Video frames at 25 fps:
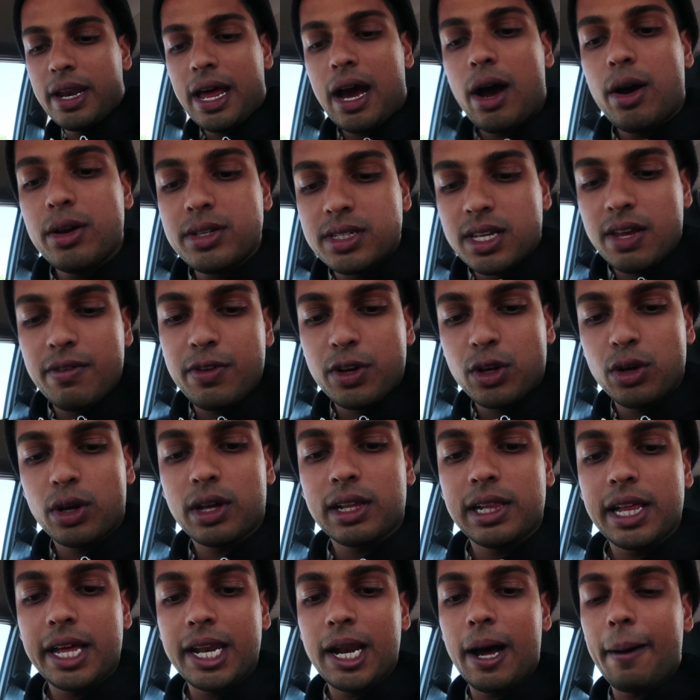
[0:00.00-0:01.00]
do now is give it a
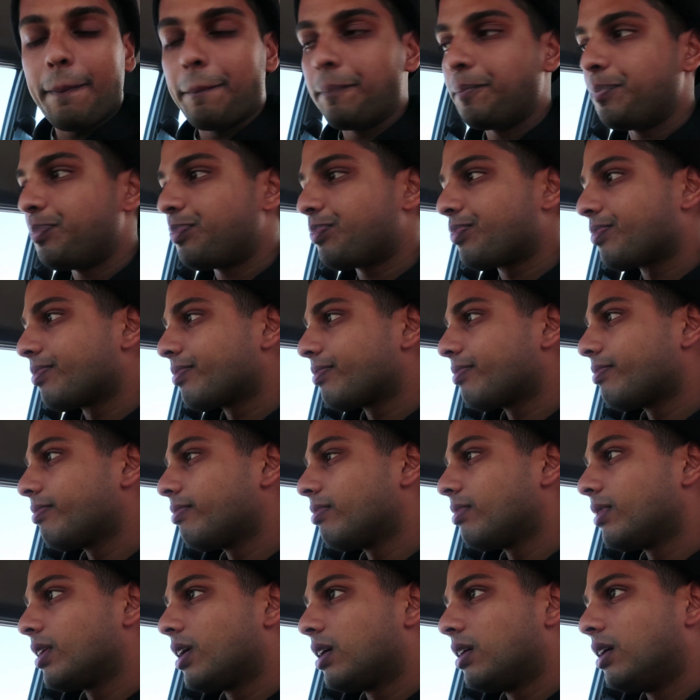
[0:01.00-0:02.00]
good clean up
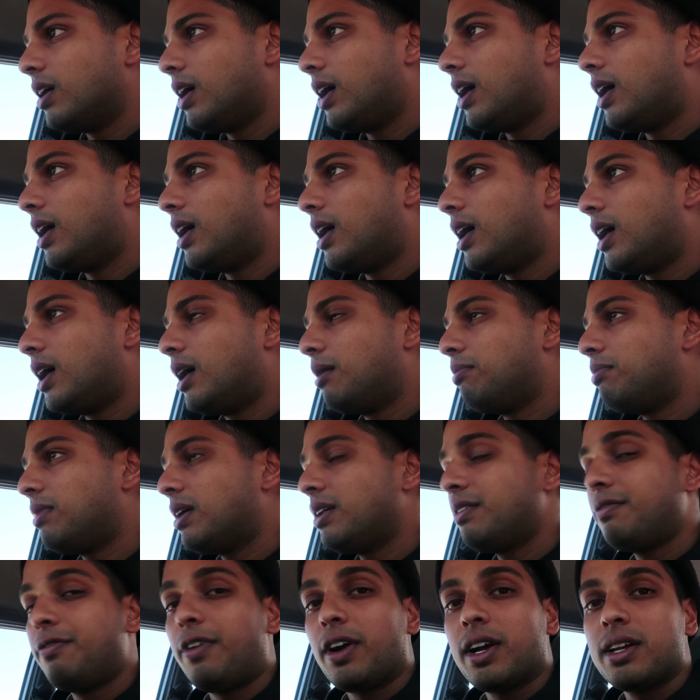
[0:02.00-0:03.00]

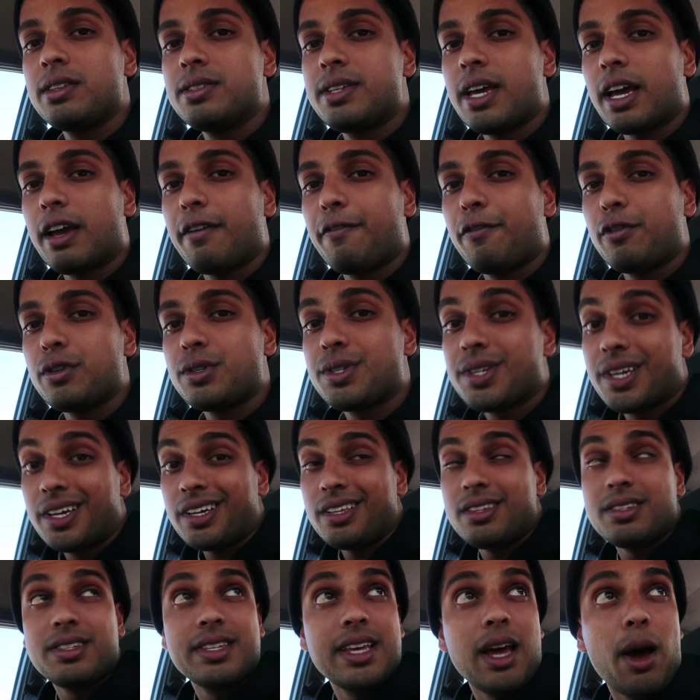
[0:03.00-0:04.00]
and fucking take it for a
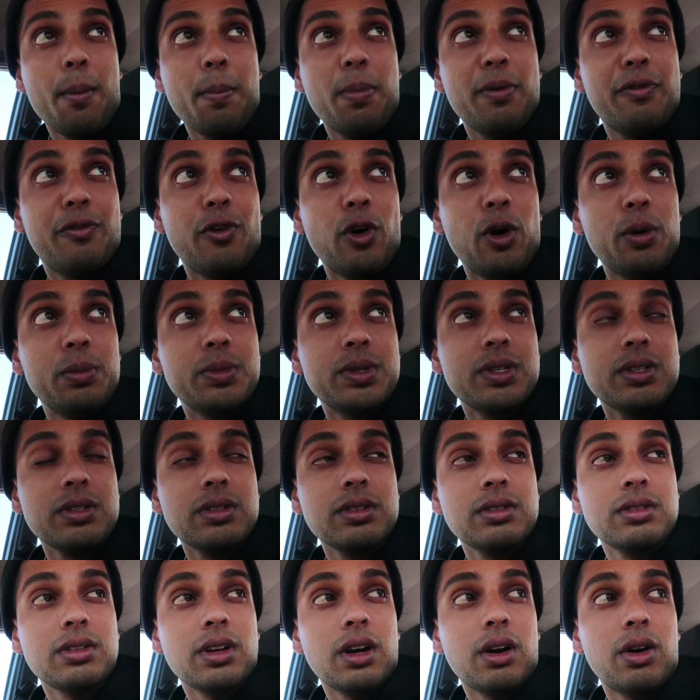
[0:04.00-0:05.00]
skid and see how it performs.
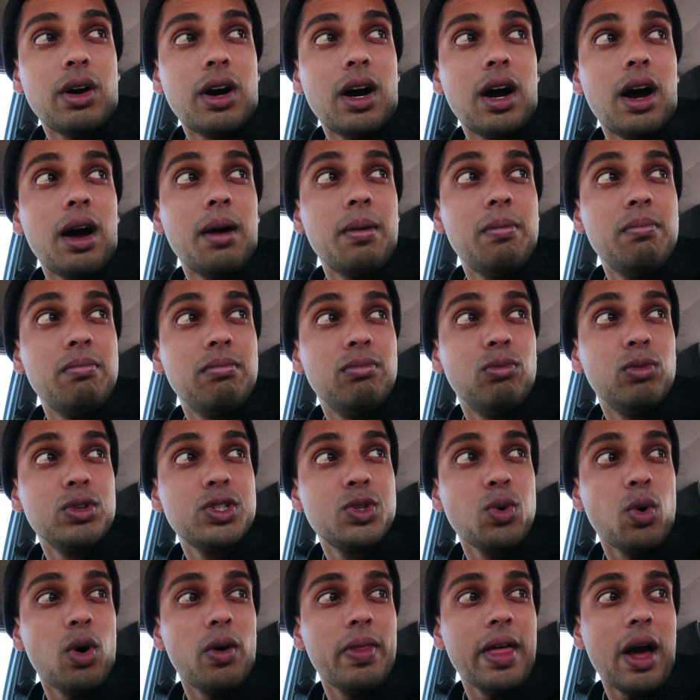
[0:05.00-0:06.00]
So
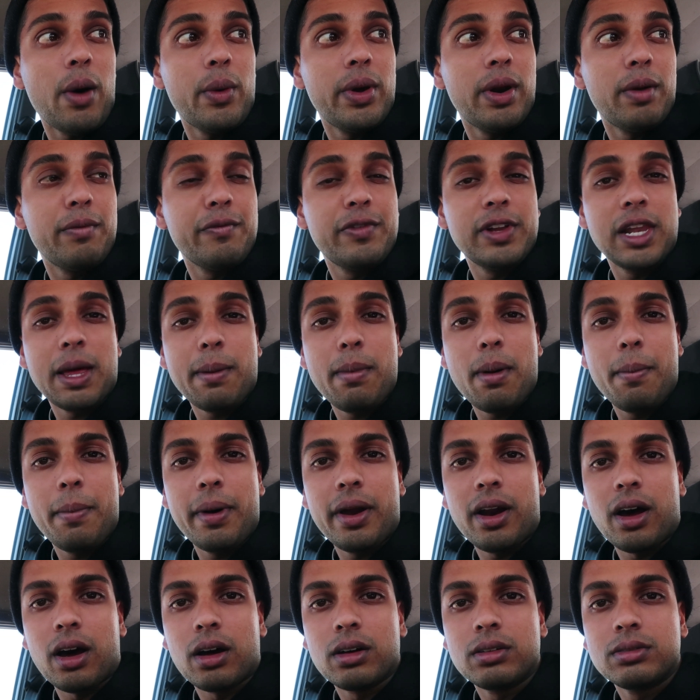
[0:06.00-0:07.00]
we'll do all that when I'm feeling a bit
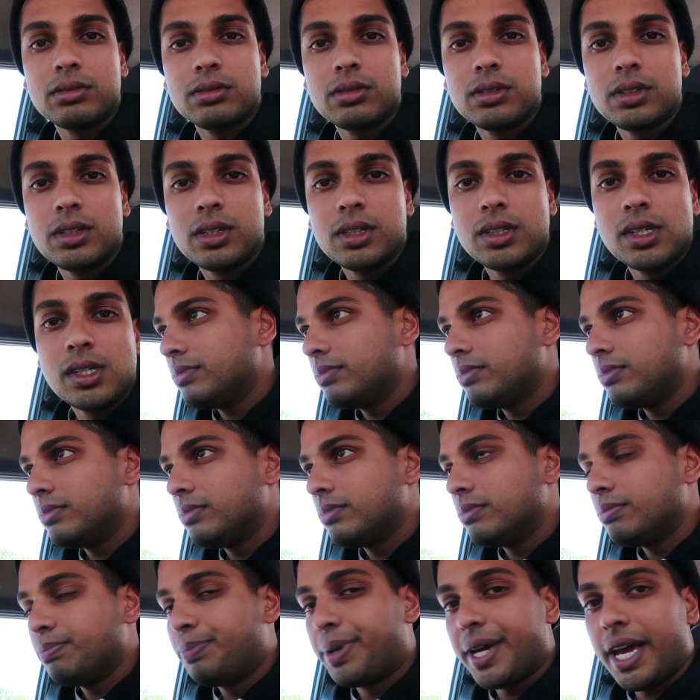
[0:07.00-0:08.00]
better.
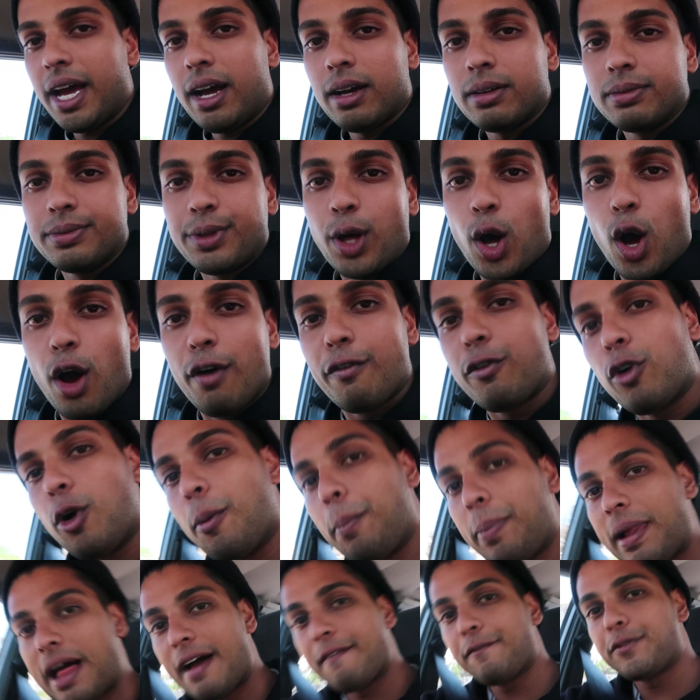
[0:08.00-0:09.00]
But yeah,
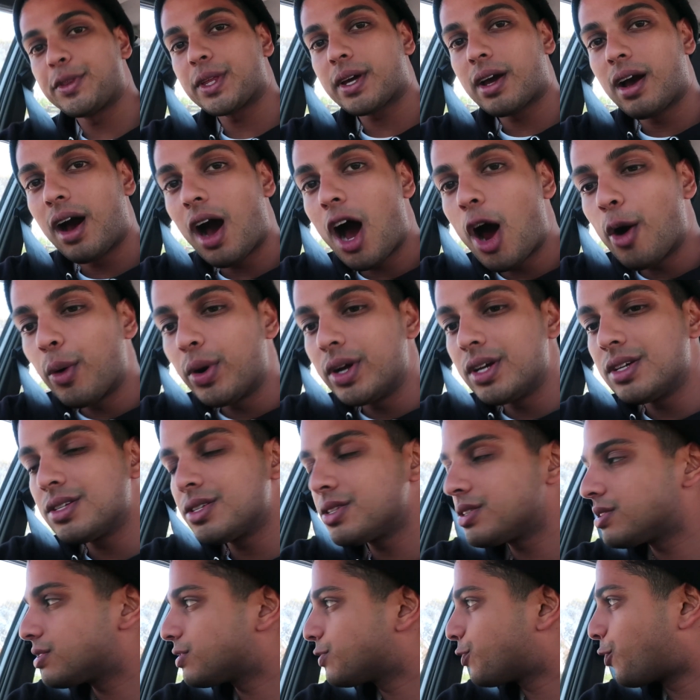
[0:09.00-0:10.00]
overall plan for the car
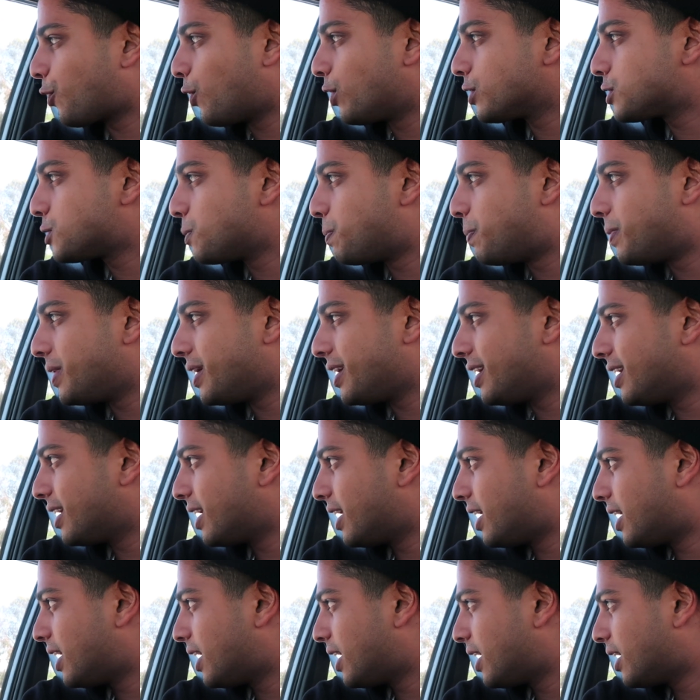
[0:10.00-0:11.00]
is for it to
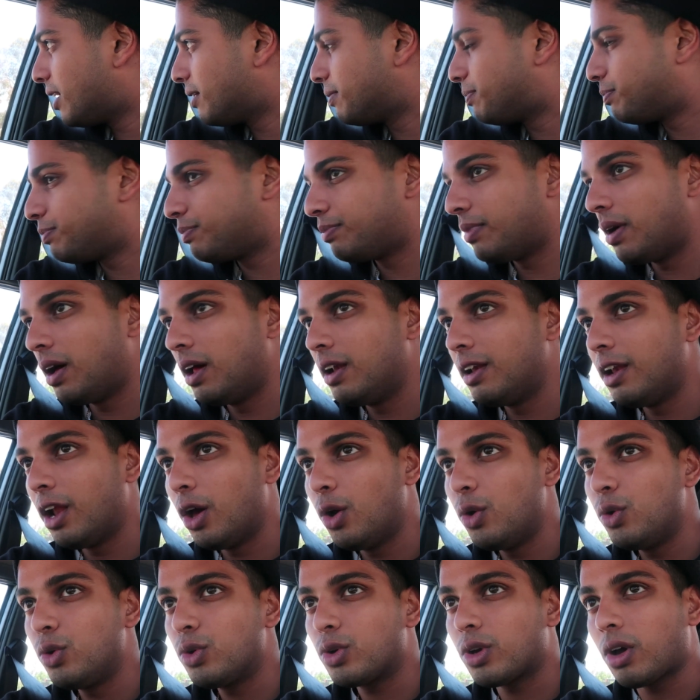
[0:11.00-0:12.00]
be a
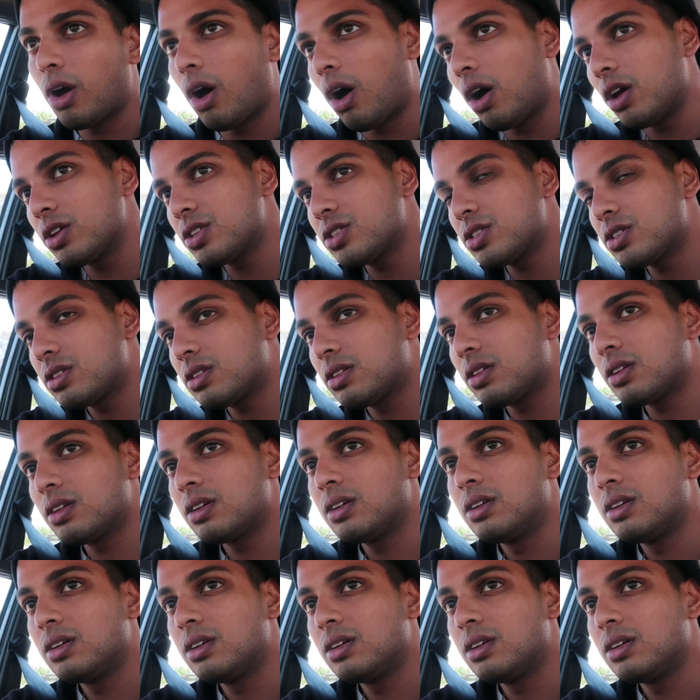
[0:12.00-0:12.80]
low cost,